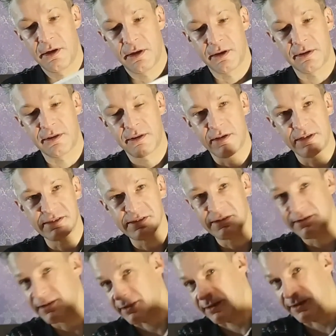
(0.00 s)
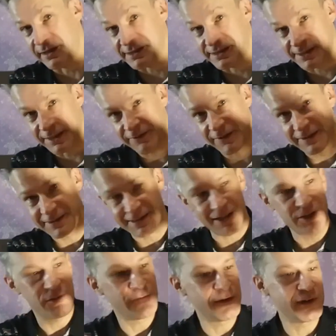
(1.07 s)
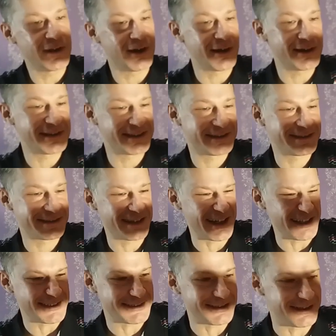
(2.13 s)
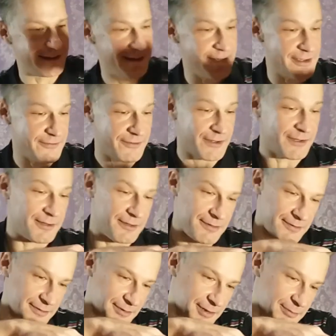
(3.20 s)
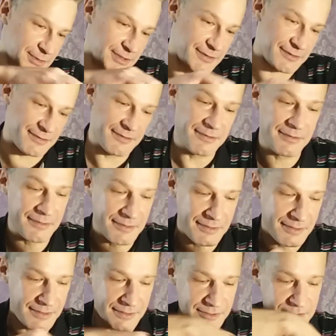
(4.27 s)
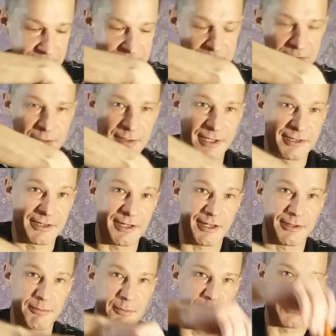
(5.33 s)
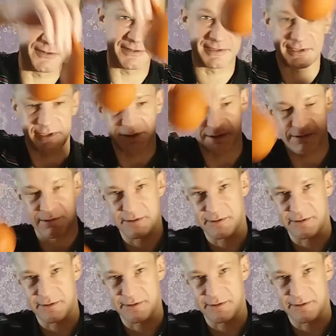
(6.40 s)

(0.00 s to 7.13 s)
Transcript: and learned that there's even such thing as size 11. I mean, just look at that monster.